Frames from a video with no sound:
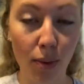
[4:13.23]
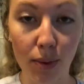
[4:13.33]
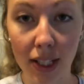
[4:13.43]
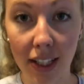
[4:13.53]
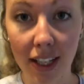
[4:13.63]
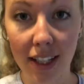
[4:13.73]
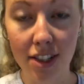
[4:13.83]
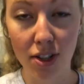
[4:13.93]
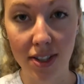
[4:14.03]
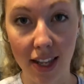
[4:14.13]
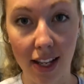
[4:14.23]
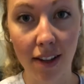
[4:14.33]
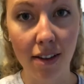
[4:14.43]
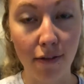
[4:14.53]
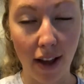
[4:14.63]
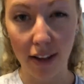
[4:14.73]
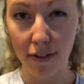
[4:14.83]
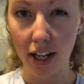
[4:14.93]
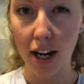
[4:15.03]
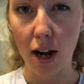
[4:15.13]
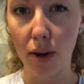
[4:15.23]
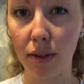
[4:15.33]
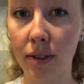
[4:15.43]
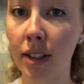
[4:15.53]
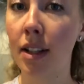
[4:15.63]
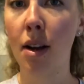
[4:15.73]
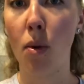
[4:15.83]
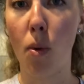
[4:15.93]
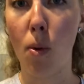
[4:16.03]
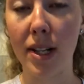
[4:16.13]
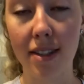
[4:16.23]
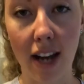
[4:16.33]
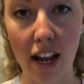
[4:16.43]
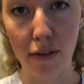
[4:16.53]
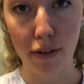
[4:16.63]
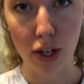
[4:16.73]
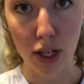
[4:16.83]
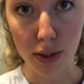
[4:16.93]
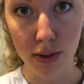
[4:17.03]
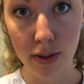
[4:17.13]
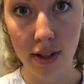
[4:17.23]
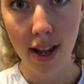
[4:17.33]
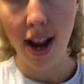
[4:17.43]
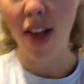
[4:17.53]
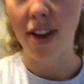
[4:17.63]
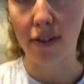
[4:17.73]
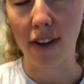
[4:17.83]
Really just like figure out what's tight for you and then